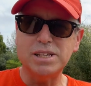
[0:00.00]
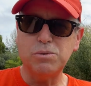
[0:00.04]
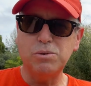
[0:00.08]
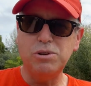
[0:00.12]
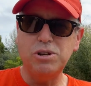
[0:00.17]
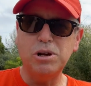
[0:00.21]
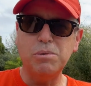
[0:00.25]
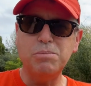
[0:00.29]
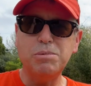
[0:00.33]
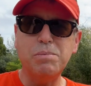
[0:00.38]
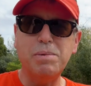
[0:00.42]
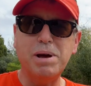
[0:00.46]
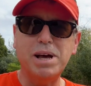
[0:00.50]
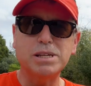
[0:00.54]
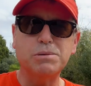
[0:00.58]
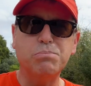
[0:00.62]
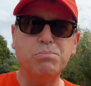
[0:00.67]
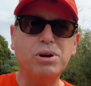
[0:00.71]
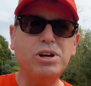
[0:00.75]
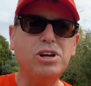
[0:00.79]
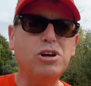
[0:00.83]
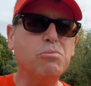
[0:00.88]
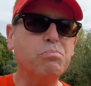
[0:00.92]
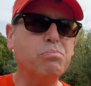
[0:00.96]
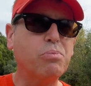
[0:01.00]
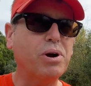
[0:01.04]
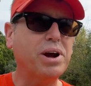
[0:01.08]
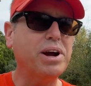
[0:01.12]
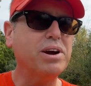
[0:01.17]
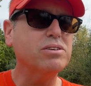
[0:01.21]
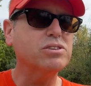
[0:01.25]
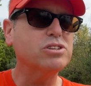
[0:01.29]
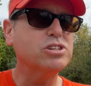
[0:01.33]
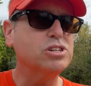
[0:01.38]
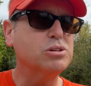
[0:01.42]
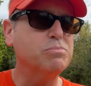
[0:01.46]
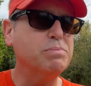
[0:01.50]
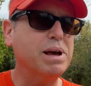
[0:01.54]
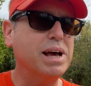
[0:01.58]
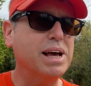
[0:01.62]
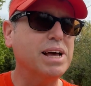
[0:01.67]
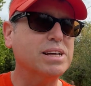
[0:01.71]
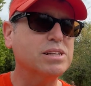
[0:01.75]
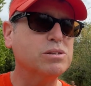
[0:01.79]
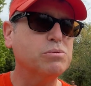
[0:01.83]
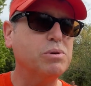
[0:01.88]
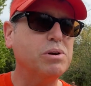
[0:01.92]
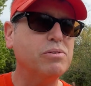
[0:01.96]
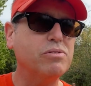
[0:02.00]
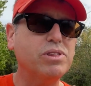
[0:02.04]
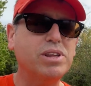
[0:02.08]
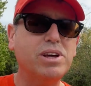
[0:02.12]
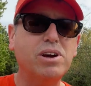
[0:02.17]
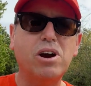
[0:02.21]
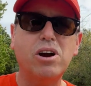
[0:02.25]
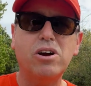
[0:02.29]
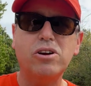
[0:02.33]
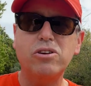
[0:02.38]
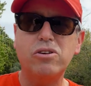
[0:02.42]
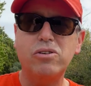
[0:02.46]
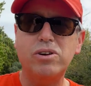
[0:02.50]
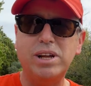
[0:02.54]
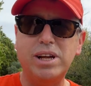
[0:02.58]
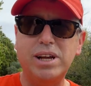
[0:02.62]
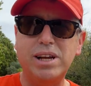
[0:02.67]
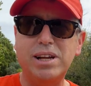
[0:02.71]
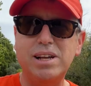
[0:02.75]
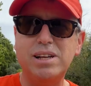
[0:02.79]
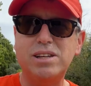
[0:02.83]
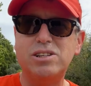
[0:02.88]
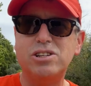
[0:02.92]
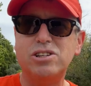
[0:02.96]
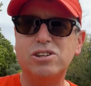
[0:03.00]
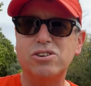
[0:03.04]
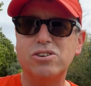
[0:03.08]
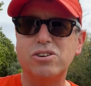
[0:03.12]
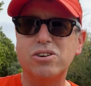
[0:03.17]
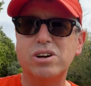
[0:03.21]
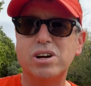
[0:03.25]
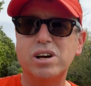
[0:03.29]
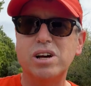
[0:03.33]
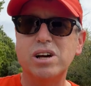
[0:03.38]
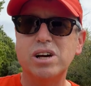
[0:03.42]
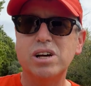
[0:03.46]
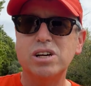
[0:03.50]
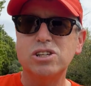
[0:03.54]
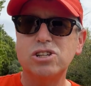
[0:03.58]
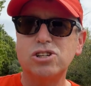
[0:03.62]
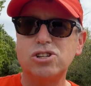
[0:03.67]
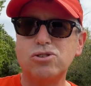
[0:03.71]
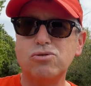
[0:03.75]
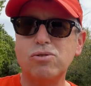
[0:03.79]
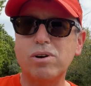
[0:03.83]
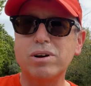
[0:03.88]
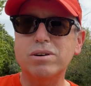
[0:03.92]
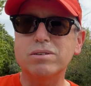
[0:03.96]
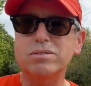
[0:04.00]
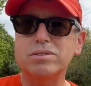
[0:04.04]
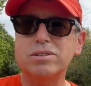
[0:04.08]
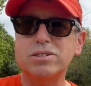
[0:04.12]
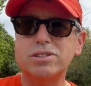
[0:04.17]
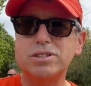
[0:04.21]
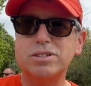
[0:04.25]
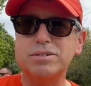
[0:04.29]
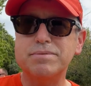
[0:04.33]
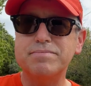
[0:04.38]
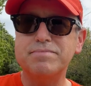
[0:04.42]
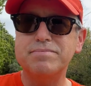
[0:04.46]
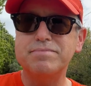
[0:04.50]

When you come to mass, bring your prayers to mass, whatever they are, your needs, your struggles.